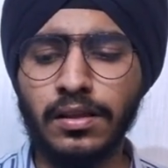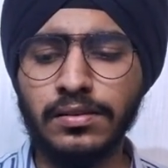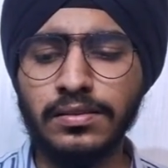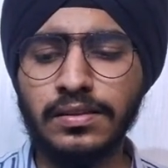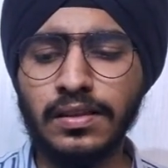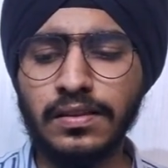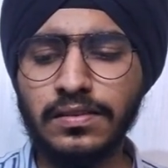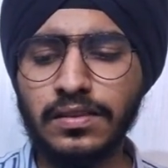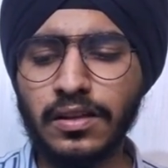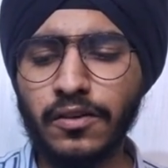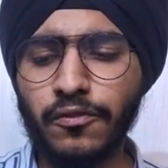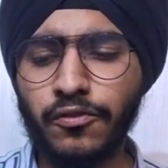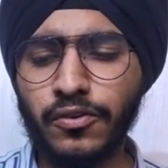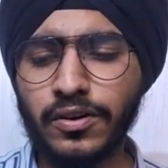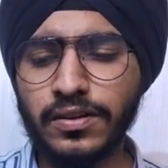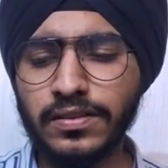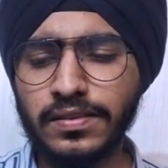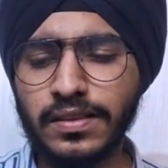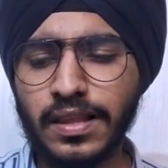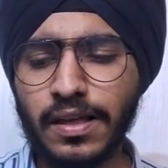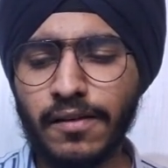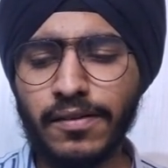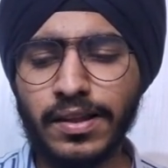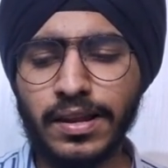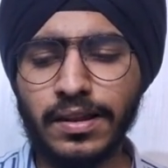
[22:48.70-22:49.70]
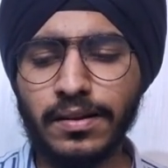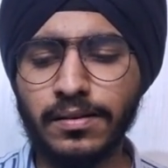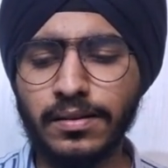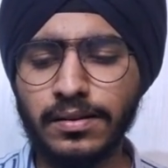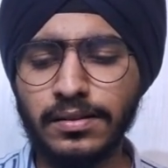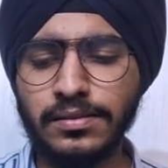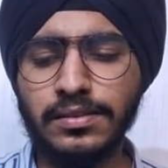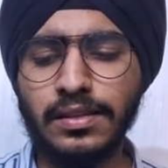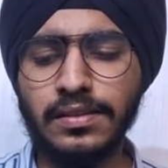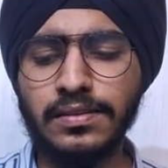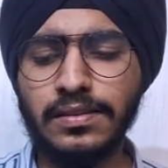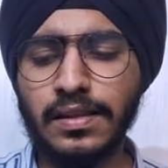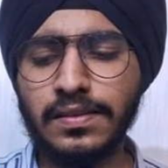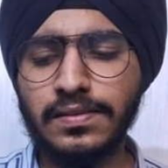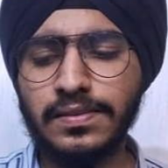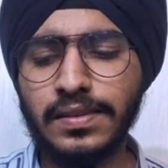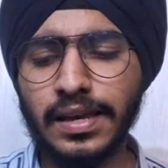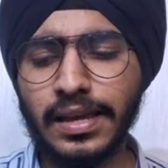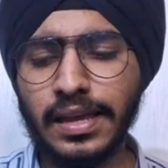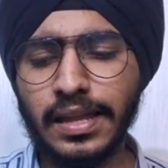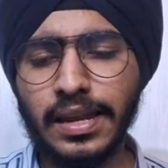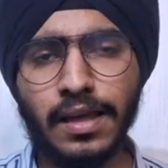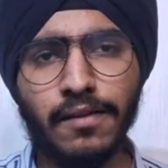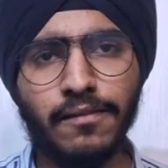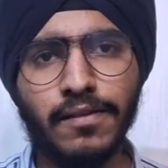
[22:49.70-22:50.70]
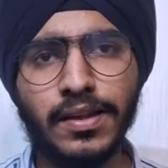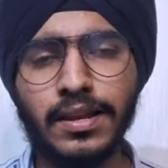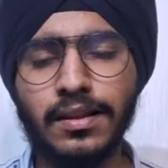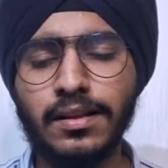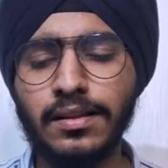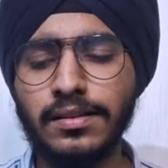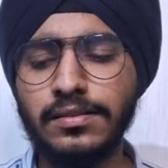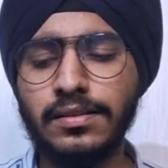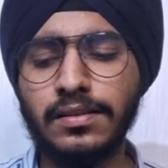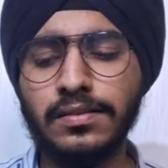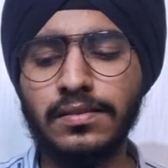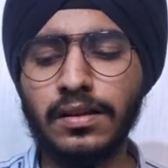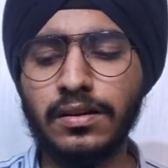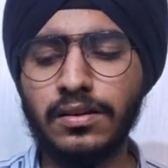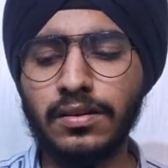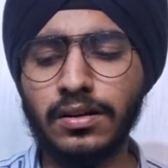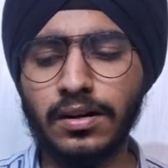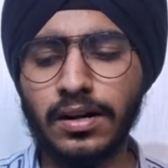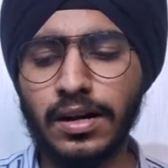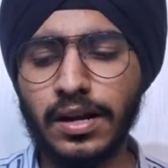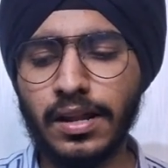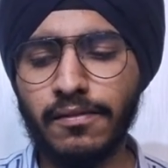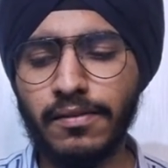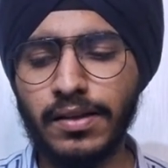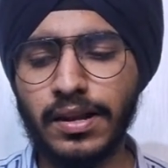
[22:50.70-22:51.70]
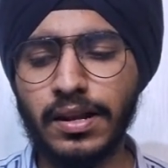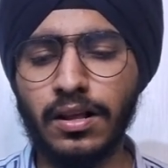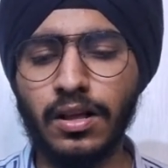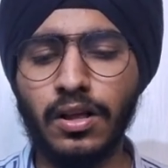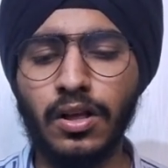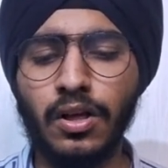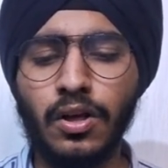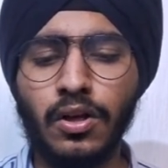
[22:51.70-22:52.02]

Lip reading: This is the first level, this is the second level, this is the third level.